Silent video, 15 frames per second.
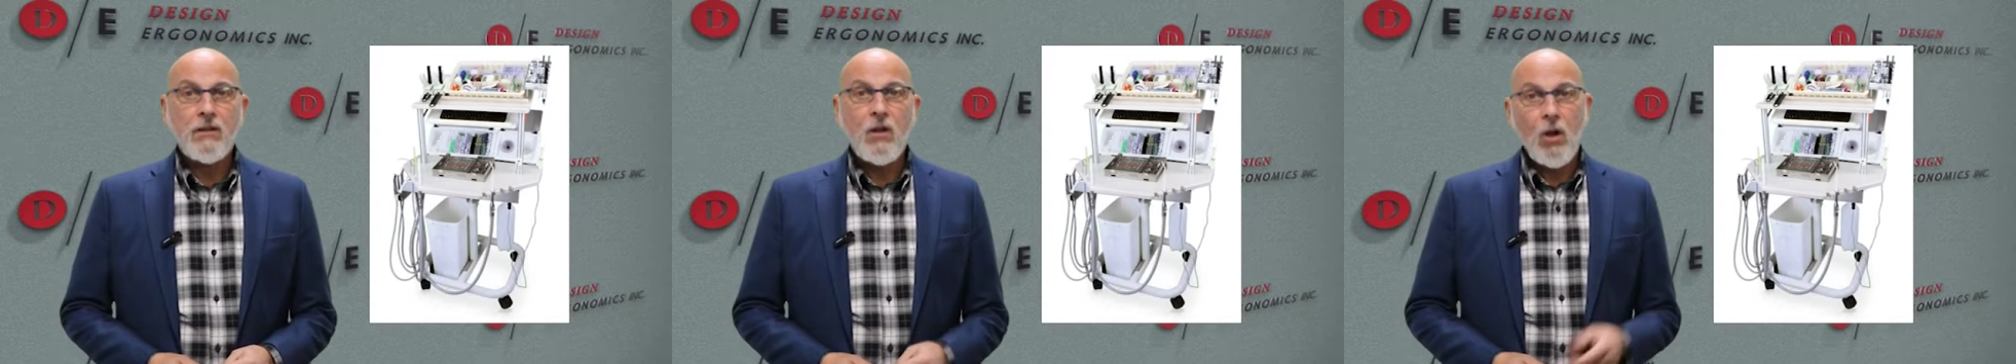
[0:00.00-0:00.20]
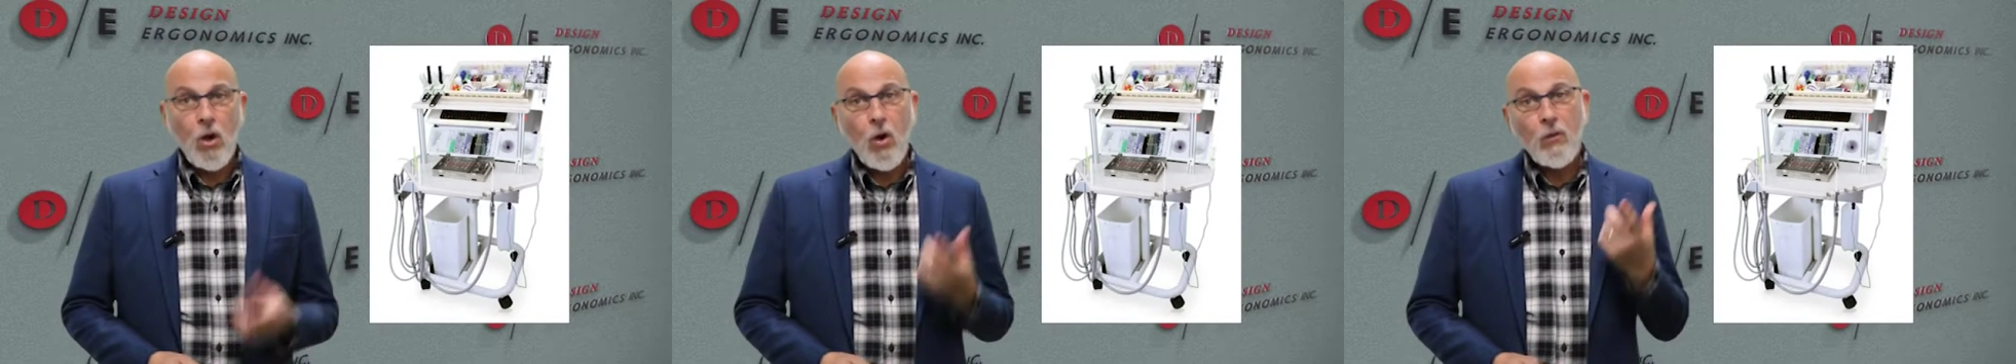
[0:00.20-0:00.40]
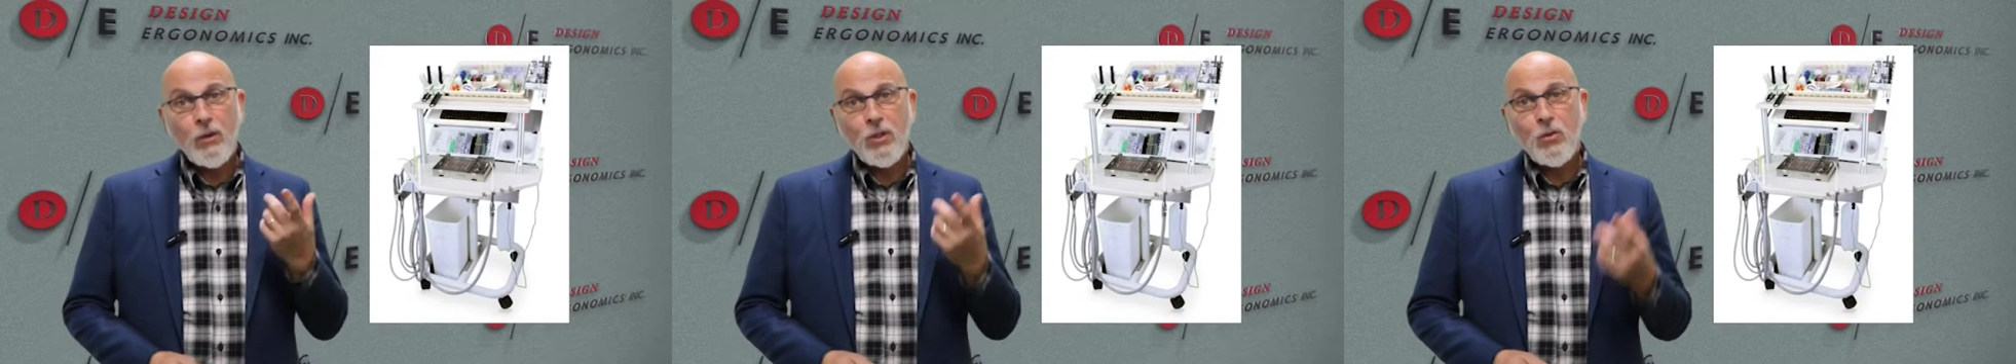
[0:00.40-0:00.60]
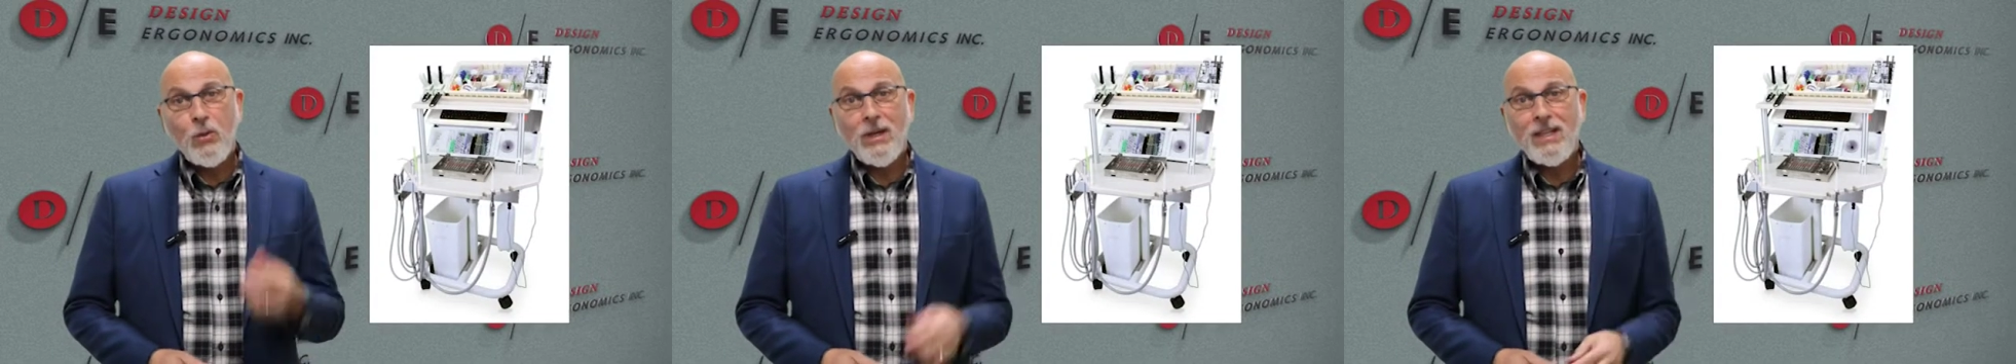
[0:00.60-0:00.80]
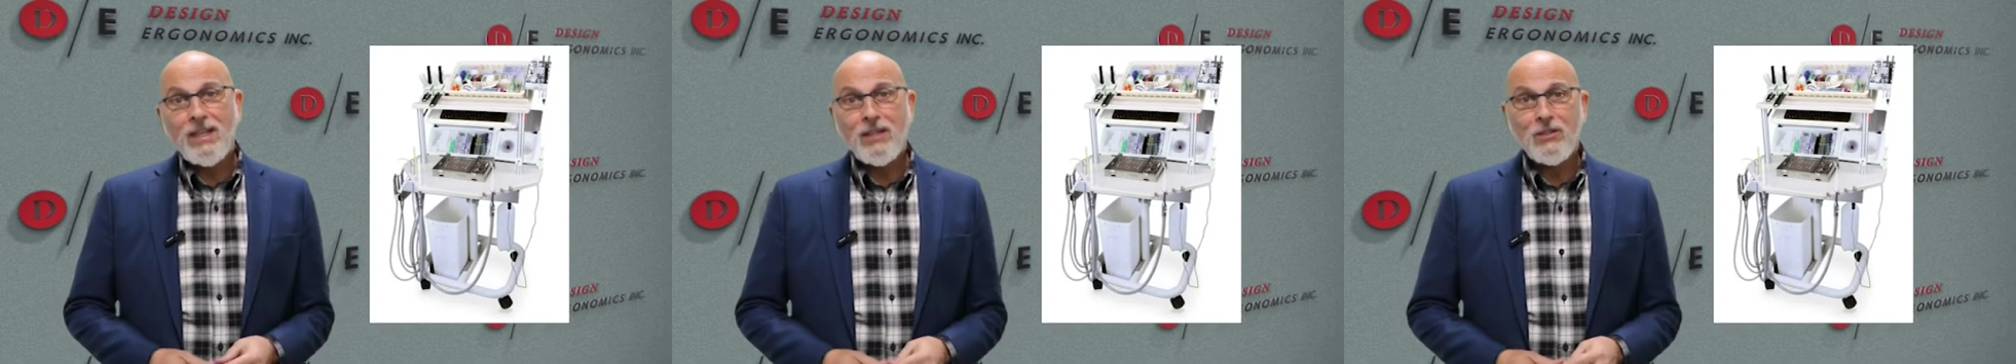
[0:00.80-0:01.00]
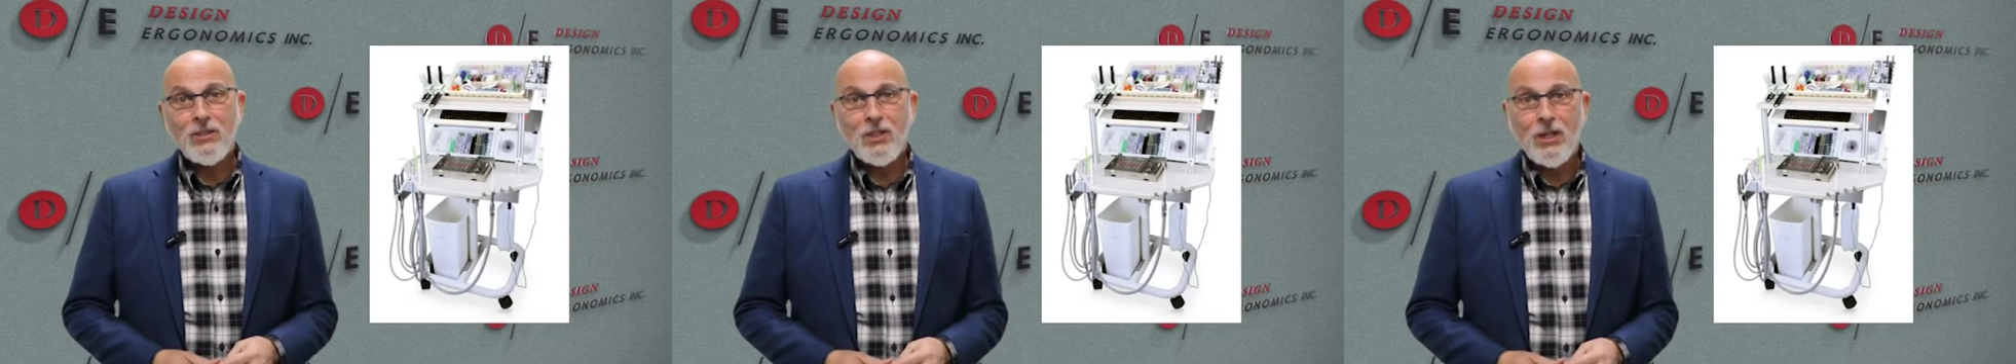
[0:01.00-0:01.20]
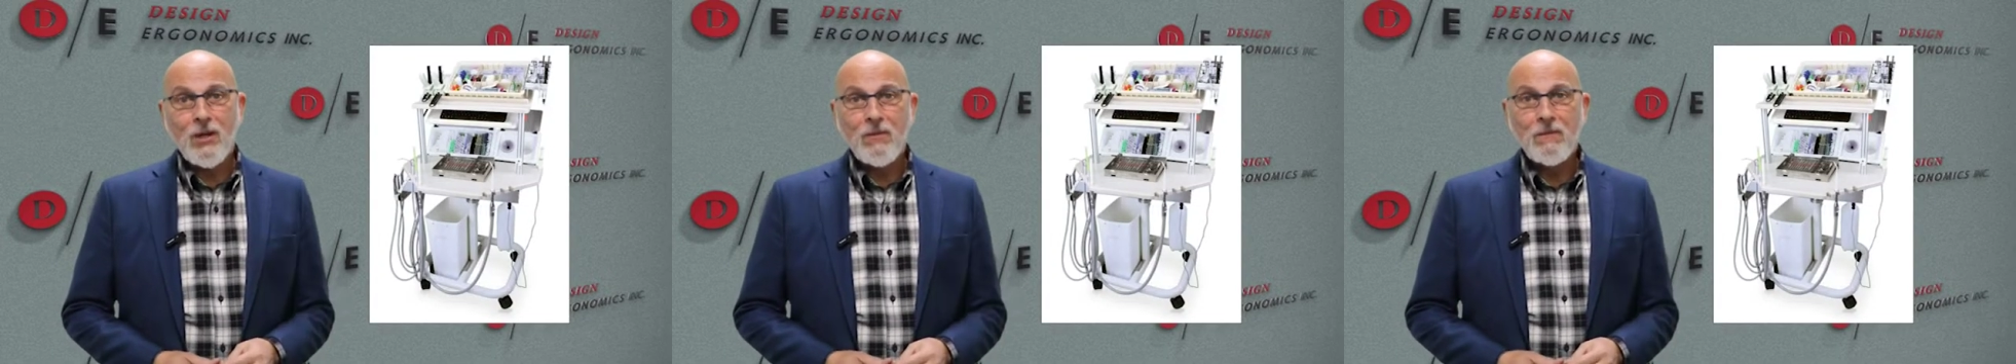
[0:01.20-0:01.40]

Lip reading: over 20 years ago,